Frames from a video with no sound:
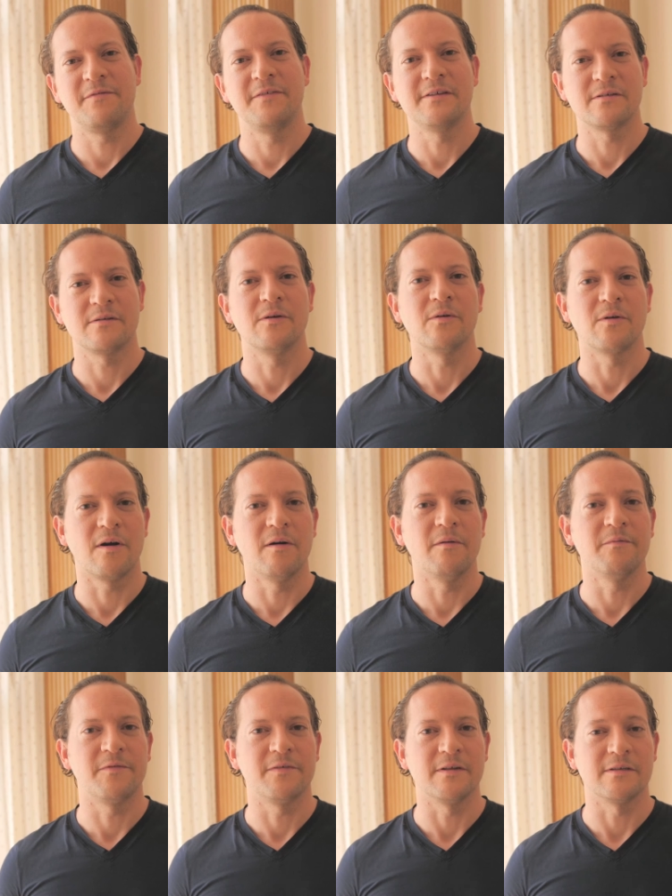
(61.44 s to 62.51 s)
physical
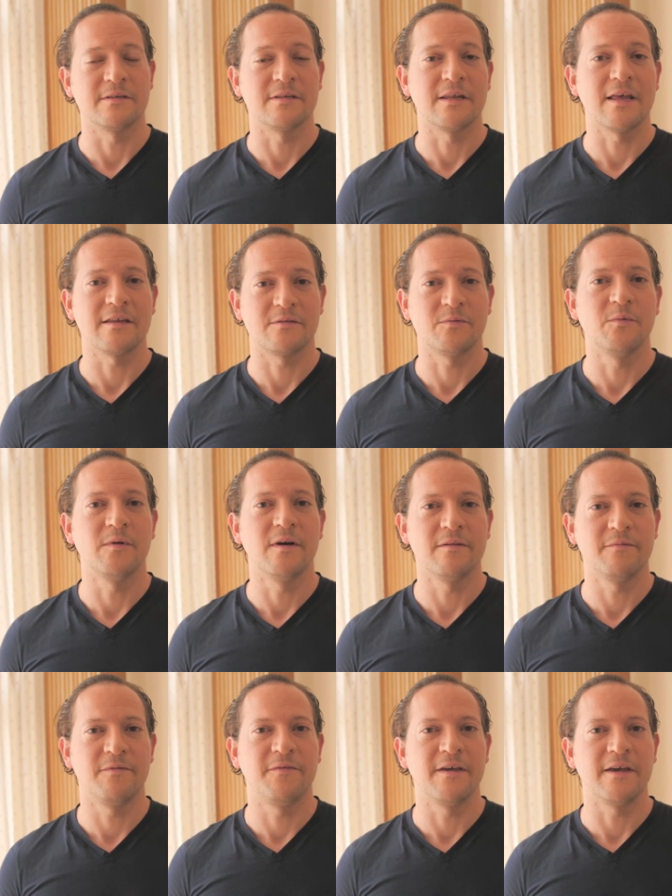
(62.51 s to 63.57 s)
confidence. So that's
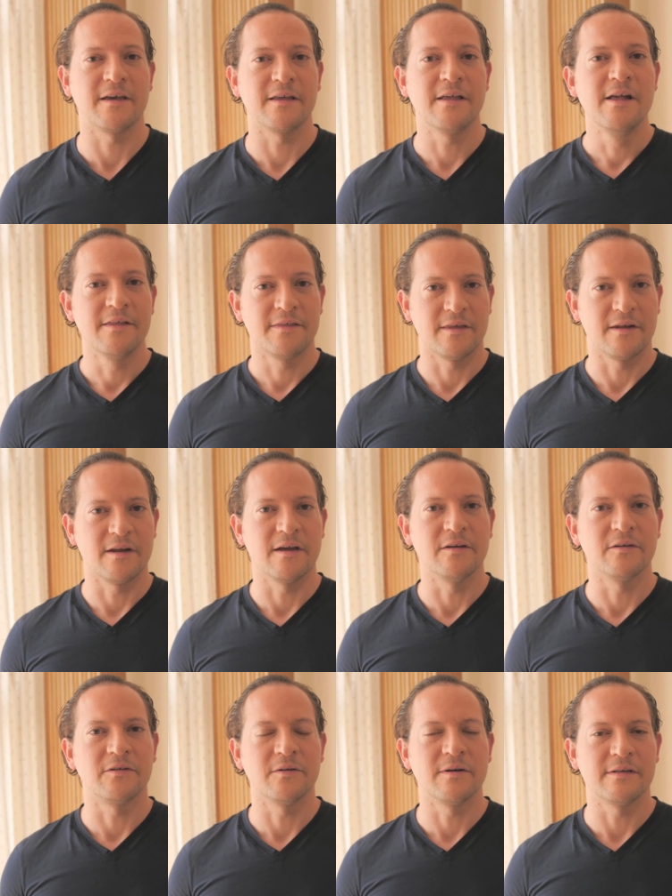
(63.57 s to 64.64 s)
one thing that I
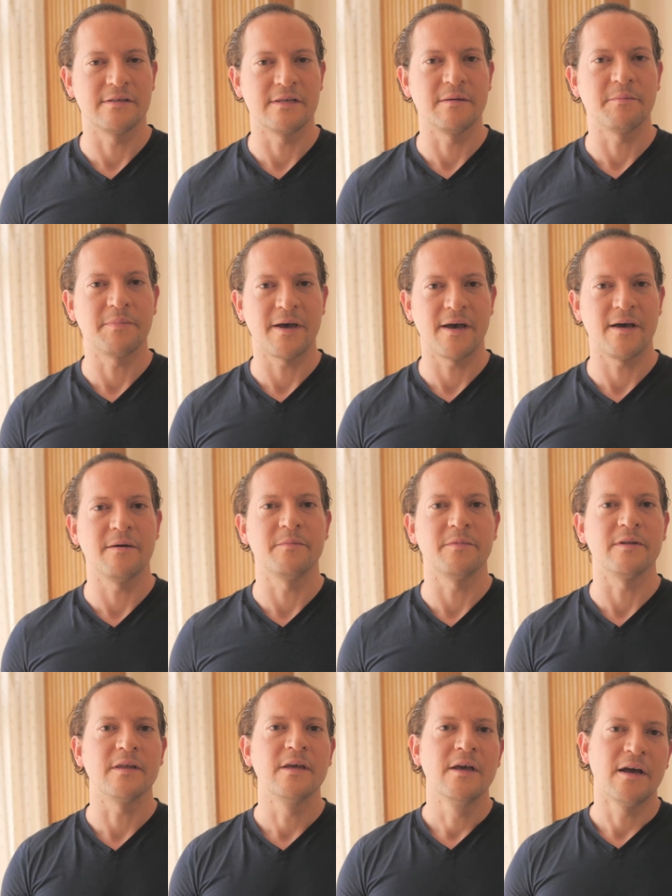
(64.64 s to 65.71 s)
enjoy is the
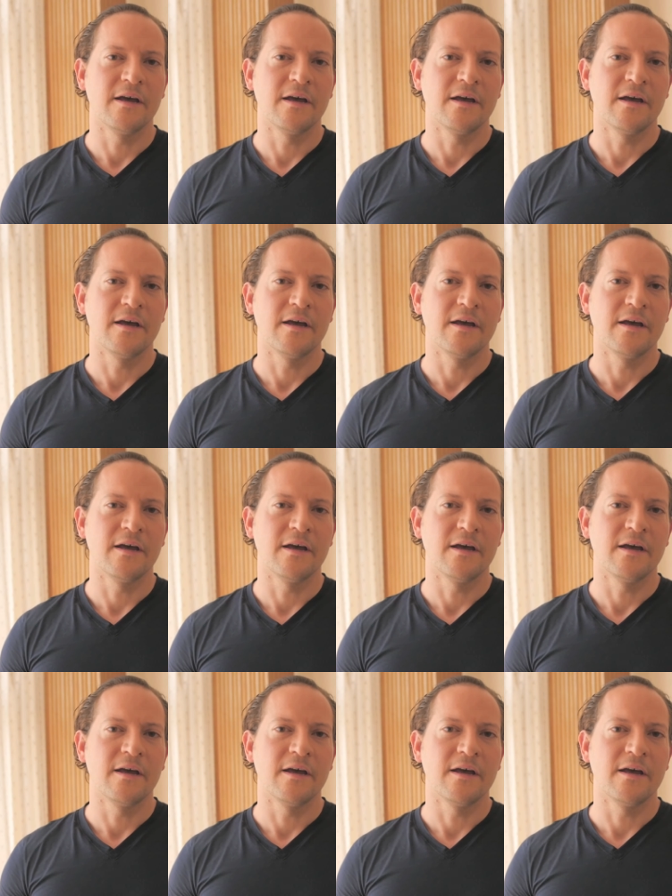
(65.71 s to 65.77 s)
empowerment.